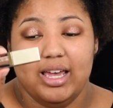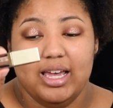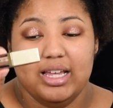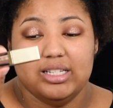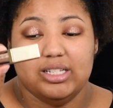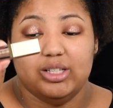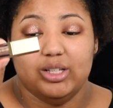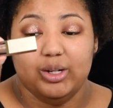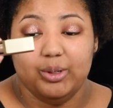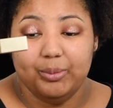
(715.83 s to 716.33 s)

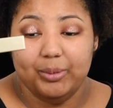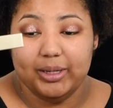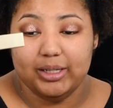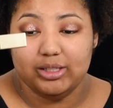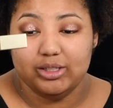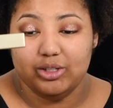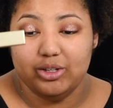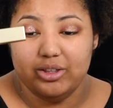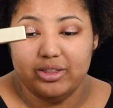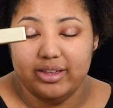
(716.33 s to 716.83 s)
It's a little bit
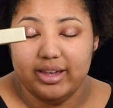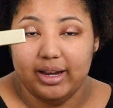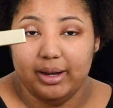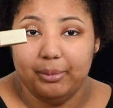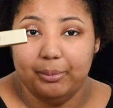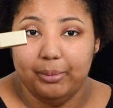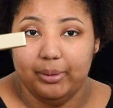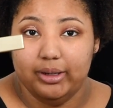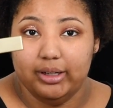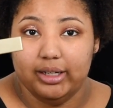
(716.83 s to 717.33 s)
too
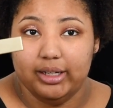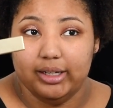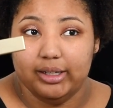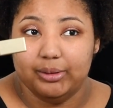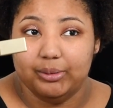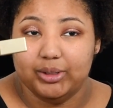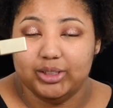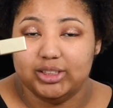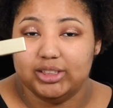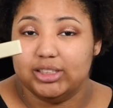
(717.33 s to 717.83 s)
thick, but
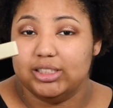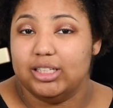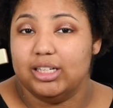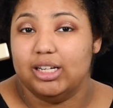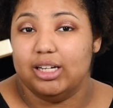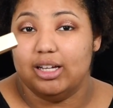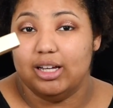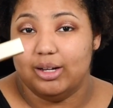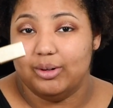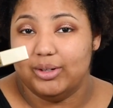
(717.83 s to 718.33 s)
we're just going
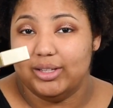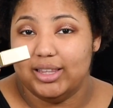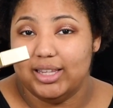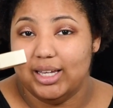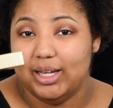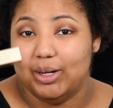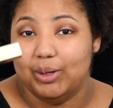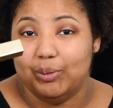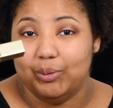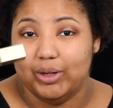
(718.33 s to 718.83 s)
to go with it
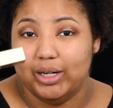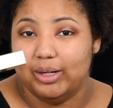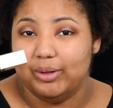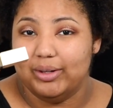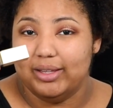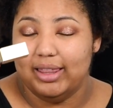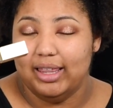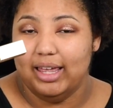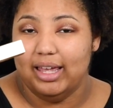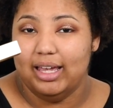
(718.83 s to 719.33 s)
and work
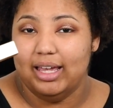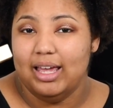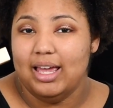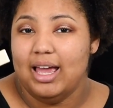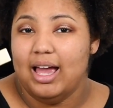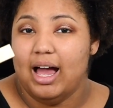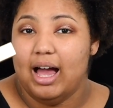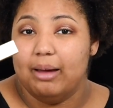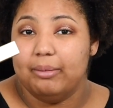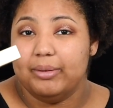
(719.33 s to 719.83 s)
with it.
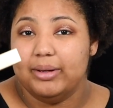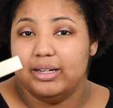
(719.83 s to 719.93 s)
I'm